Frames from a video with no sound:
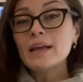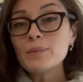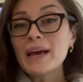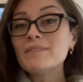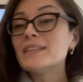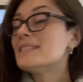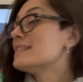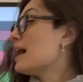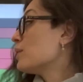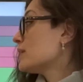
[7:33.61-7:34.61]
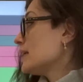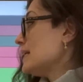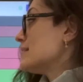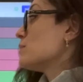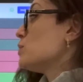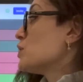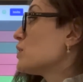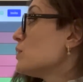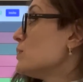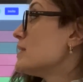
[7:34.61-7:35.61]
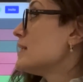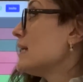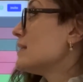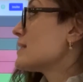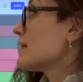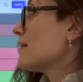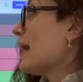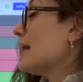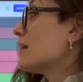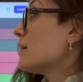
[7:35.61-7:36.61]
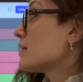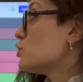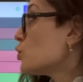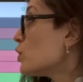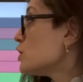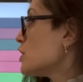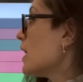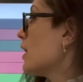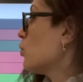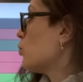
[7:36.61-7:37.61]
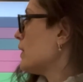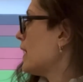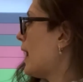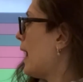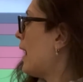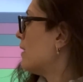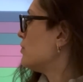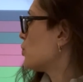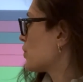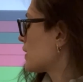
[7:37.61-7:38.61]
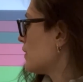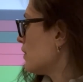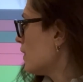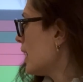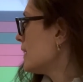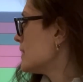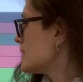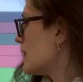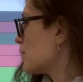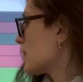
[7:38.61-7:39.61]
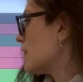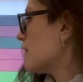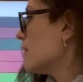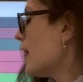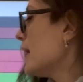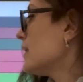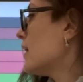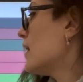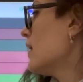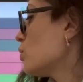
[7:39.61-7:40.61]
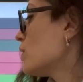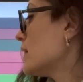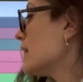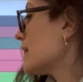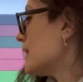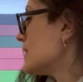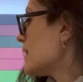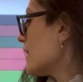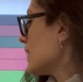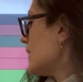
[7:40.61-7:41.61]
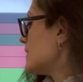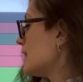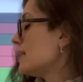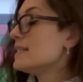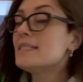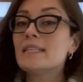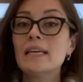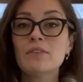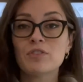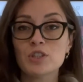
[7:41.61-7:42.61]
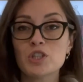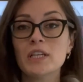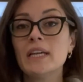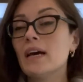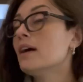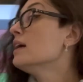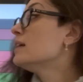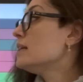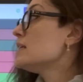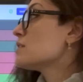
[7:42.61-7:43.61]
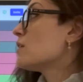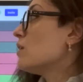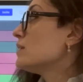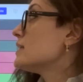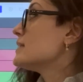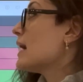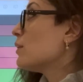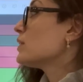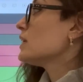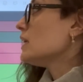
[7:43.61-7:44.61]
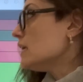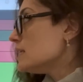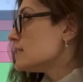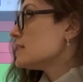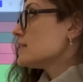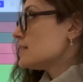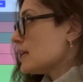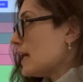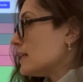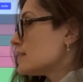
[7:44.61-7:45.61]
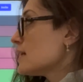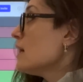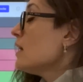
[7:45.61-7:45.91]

Then we have the Southeast, which includes states like Georgia, we have North Carolina, South Carolina, Florida, Kentucky, Tennessee, Virginia. These are all the Southeast states.